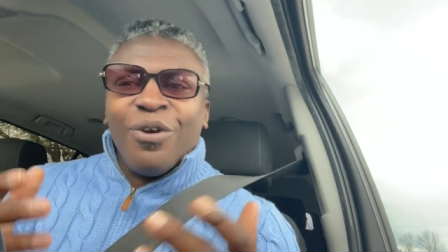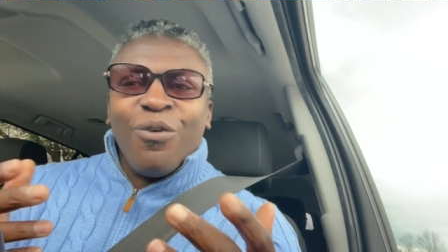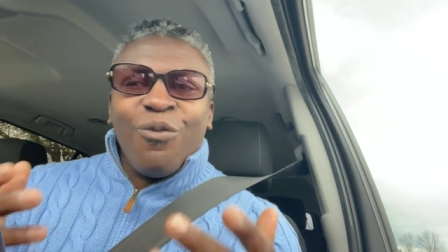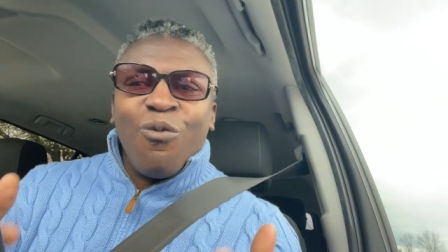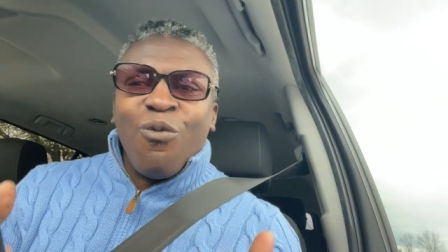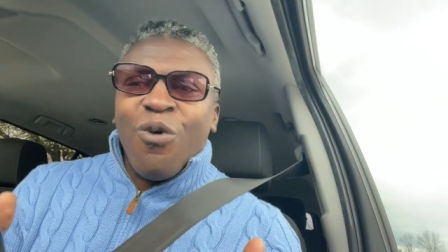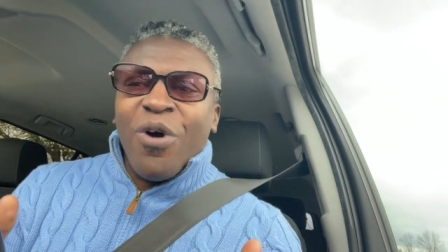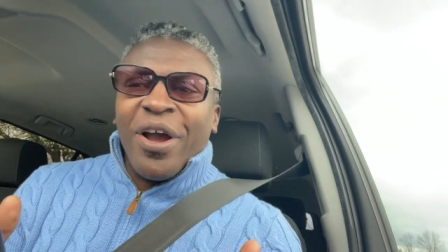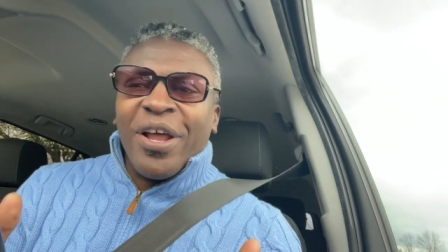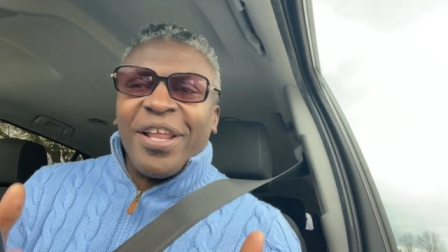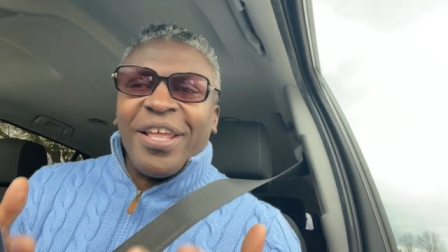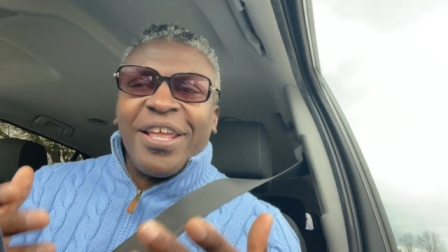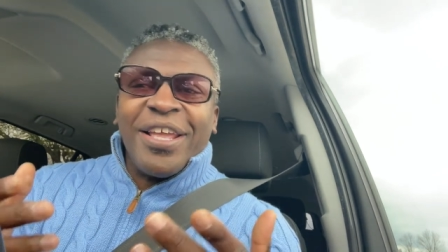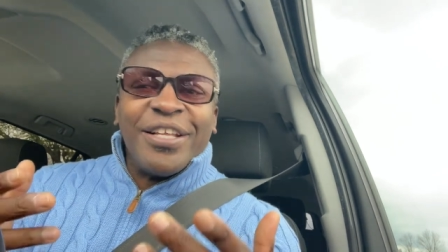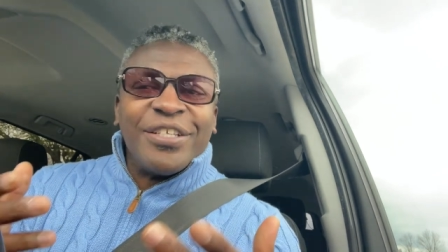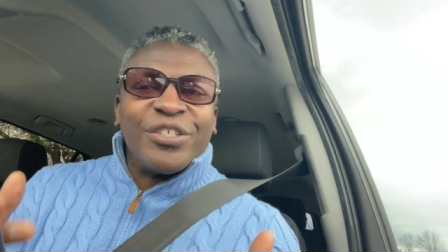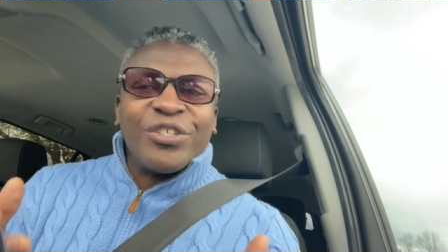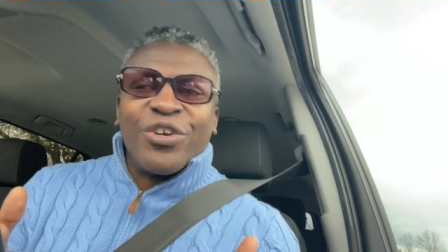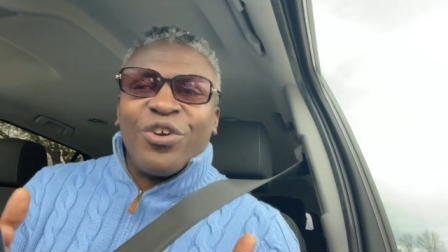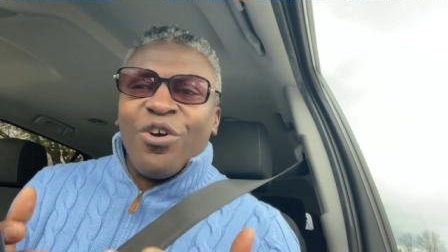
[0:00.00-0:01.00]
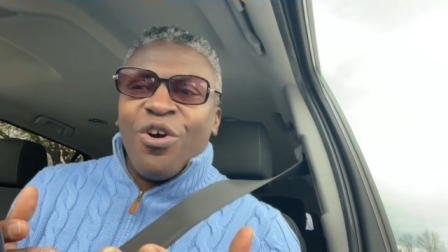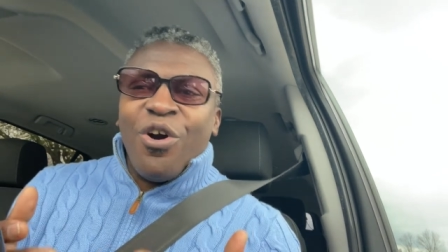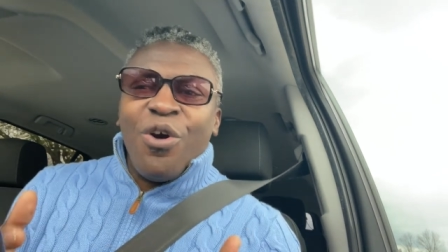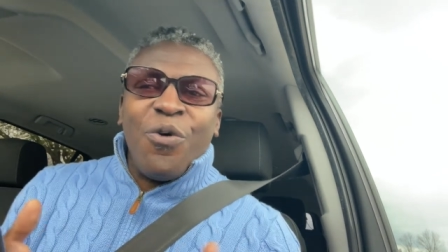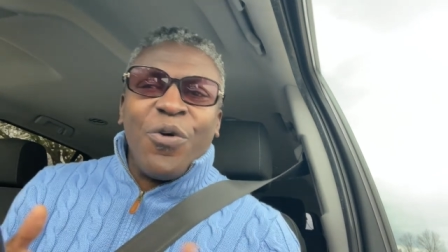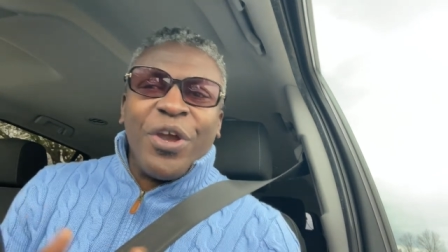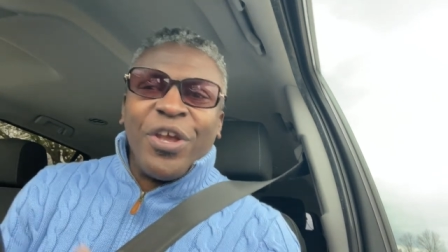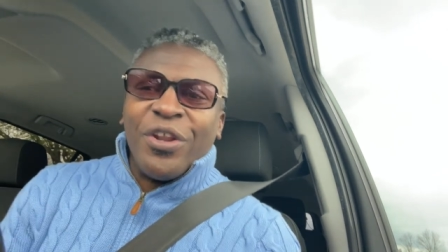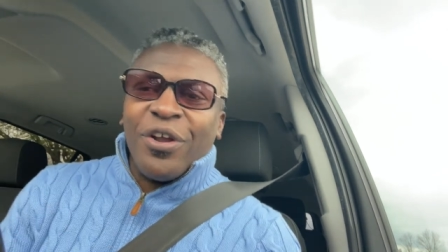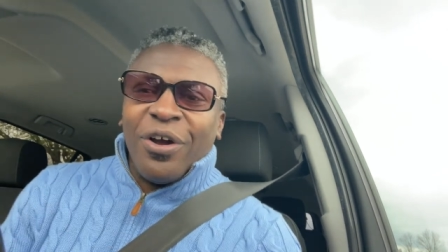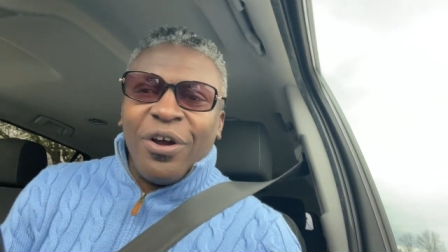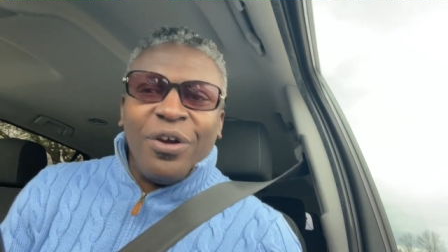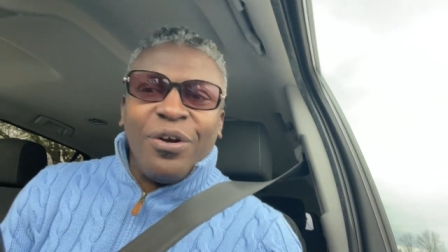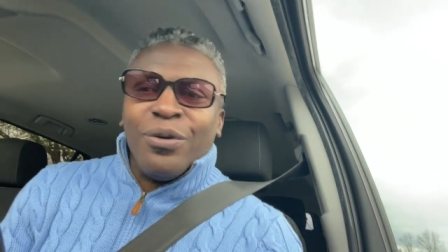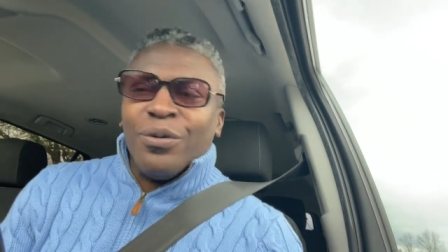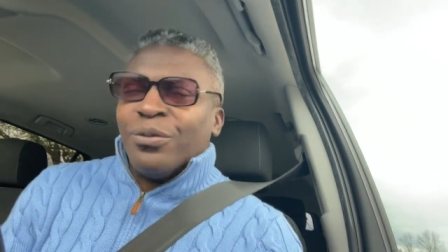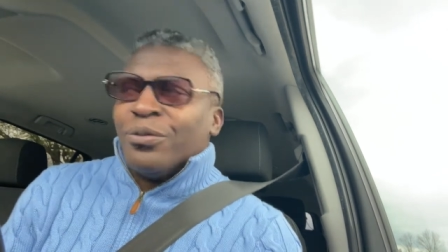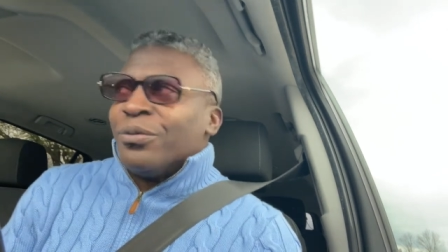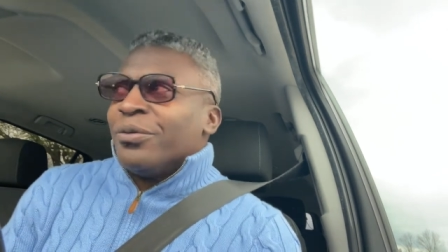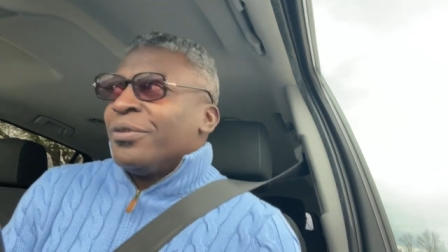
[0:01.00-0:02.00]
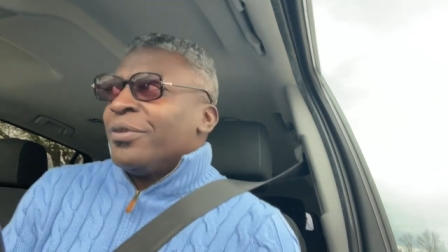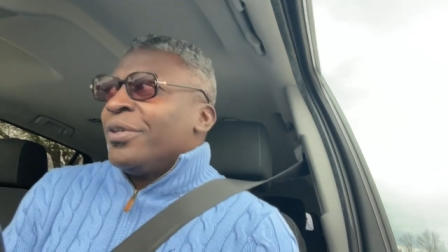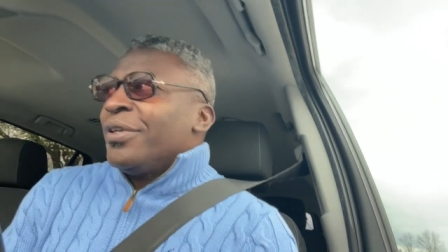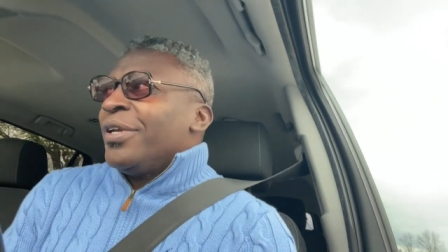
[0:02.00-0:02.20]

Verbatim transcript: What is going on?